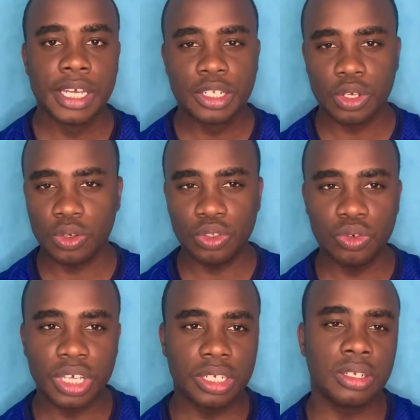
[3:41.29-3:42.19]
So you
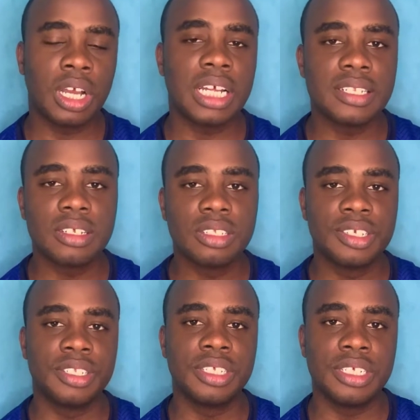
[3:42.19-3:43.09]
can consult
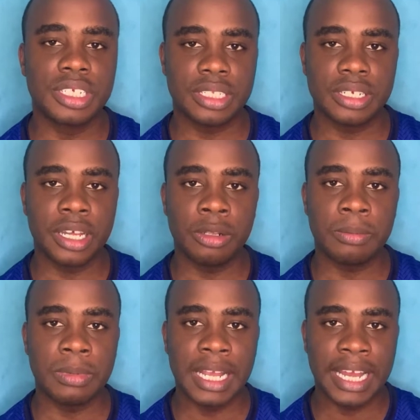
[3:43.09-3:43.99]
your teacher to help
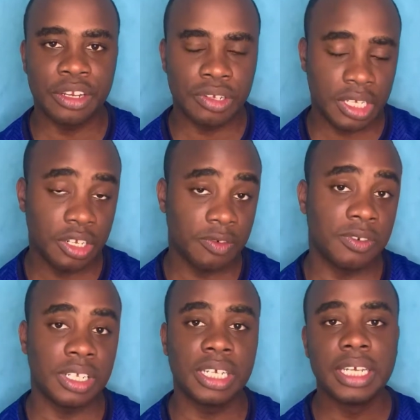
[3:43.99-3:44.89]
guide you
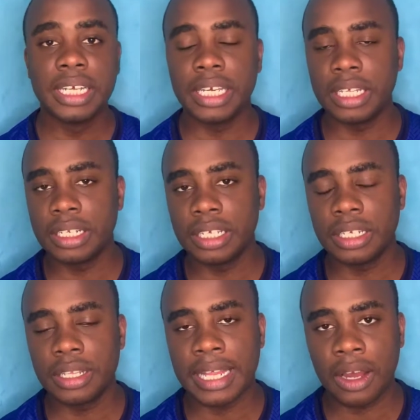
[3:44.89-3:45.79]
carefully in,
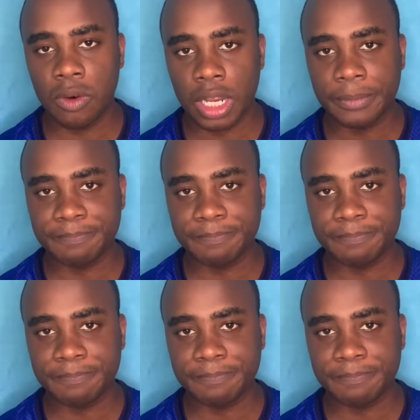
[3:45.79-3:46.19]
in that one.